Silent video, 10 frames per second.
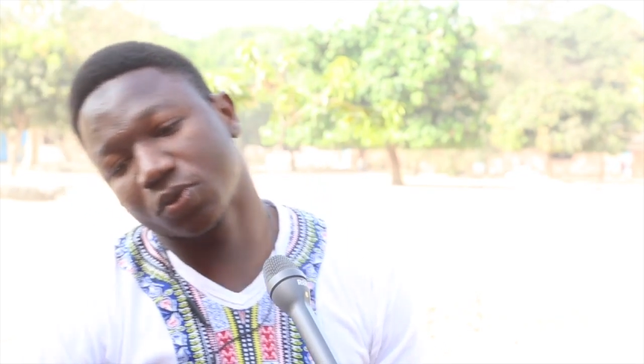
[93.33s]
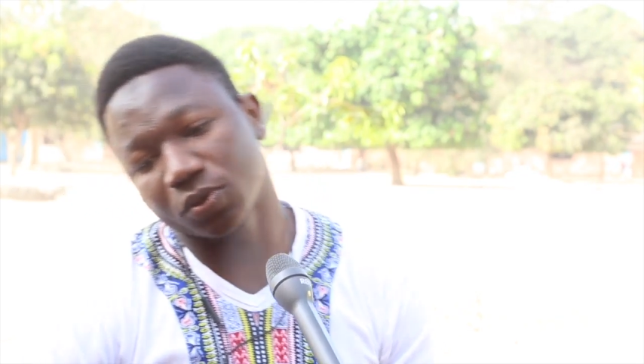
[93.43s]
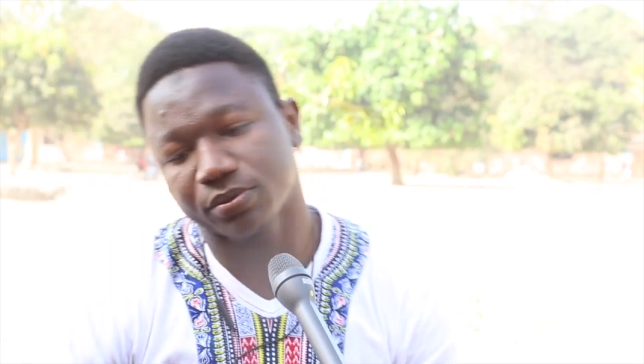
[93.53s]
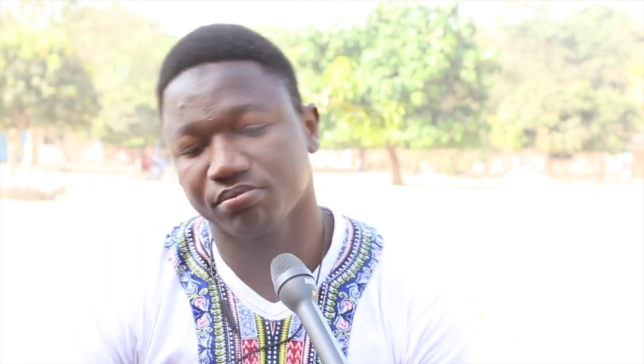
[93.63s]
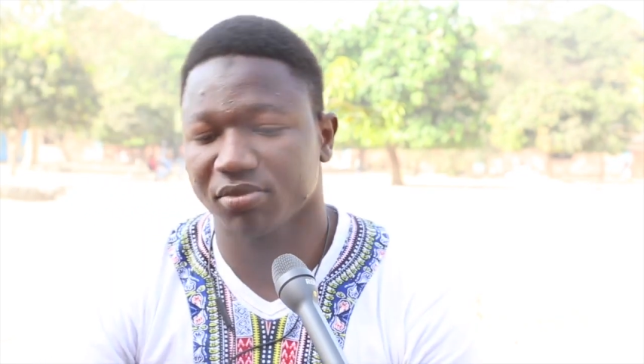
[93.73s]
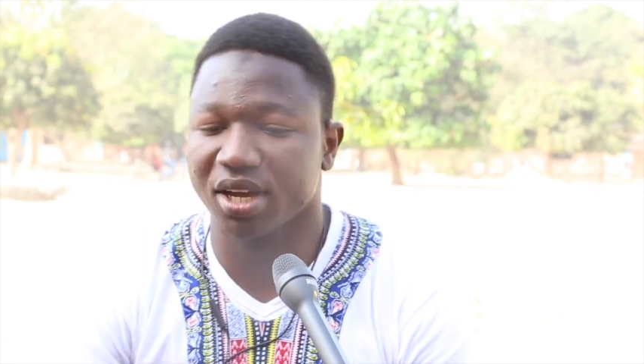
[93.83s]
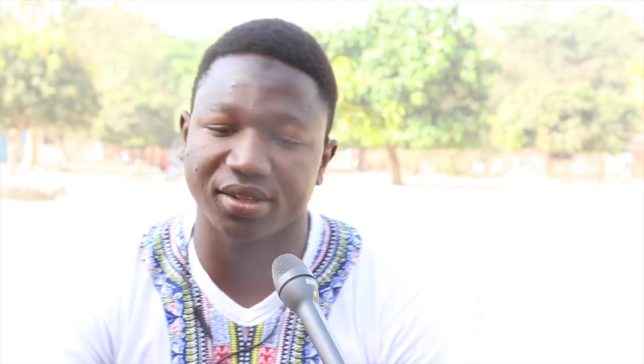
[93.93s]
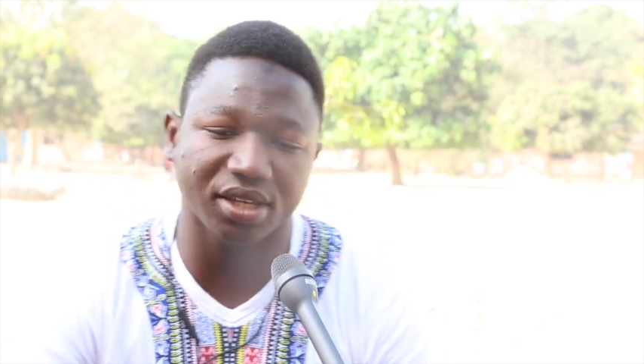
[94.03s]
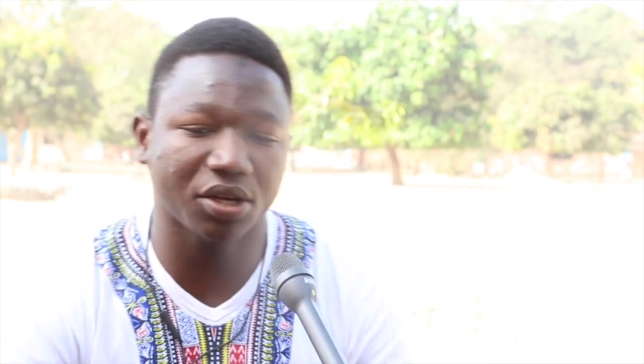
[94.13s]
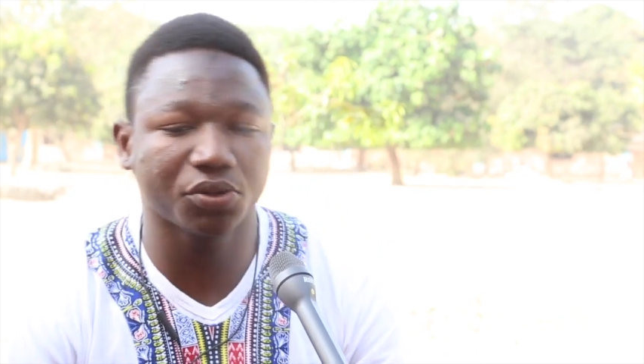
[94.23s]
So I
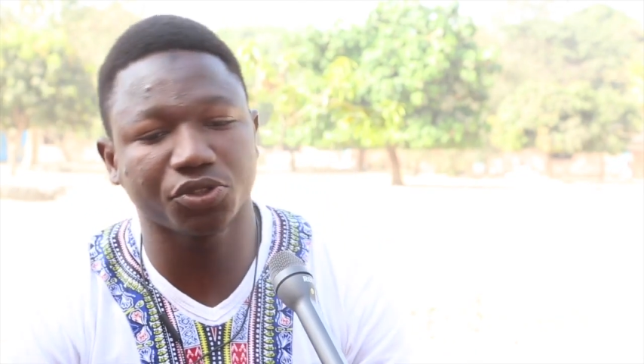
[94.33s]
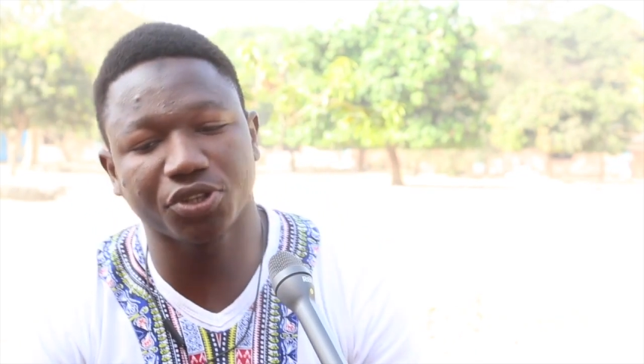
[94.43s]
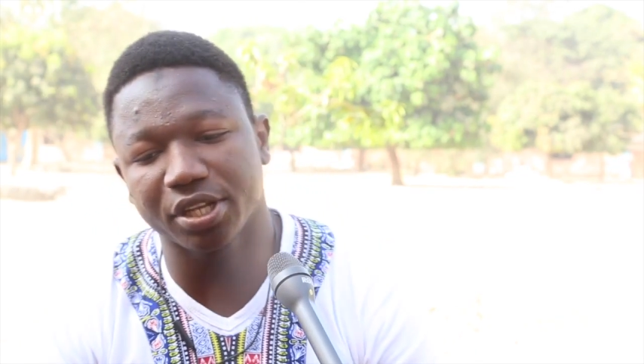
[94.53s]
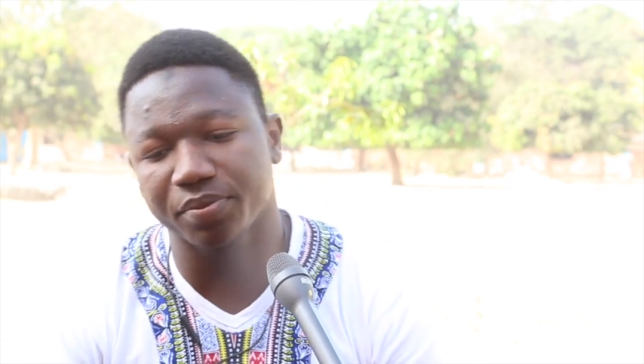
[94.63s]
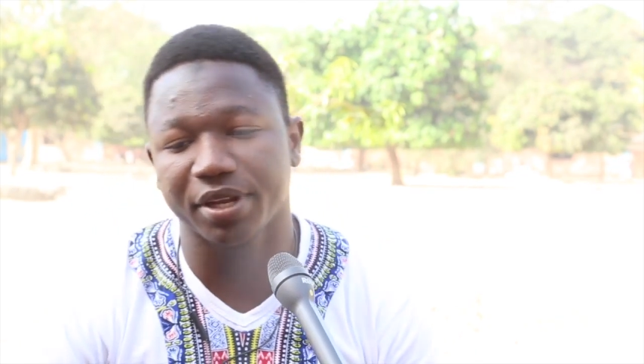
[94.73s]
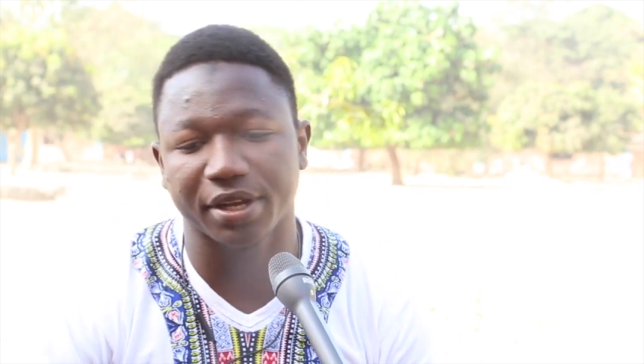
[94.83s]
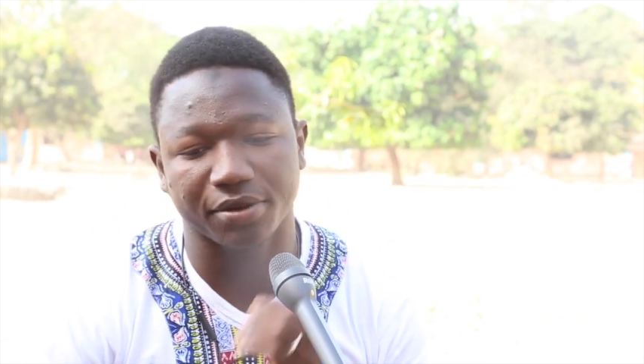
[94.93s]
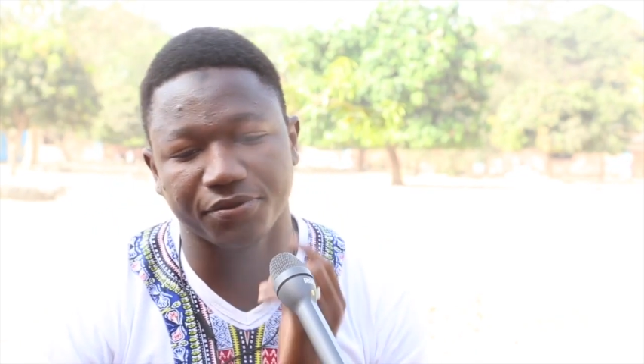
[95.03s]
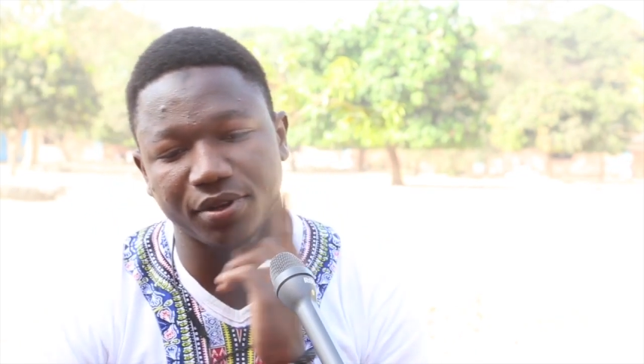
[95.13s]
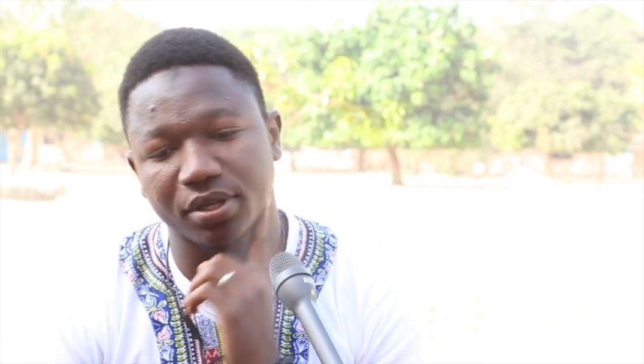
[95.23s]
decided to join the
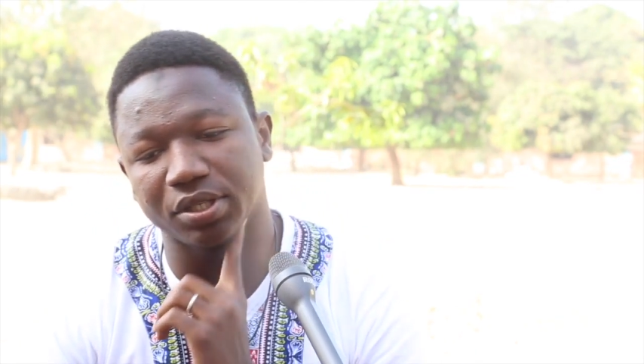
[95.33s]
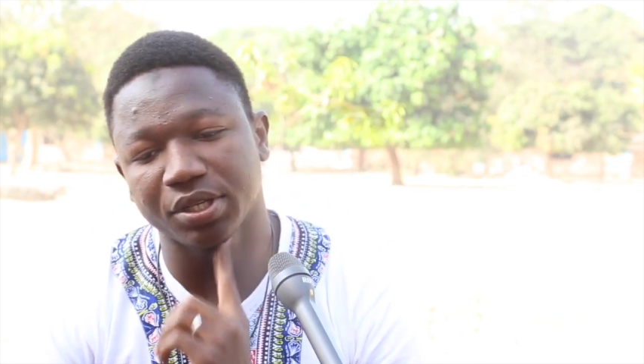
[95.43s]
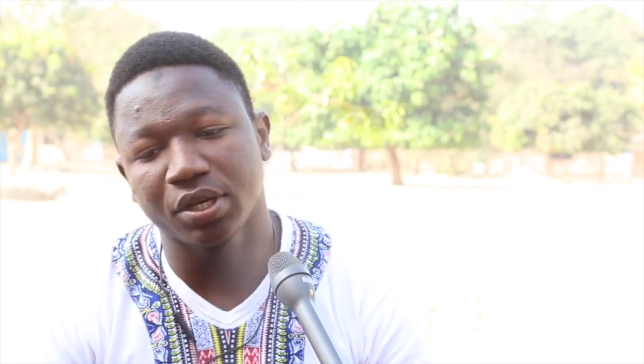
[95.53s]
medical field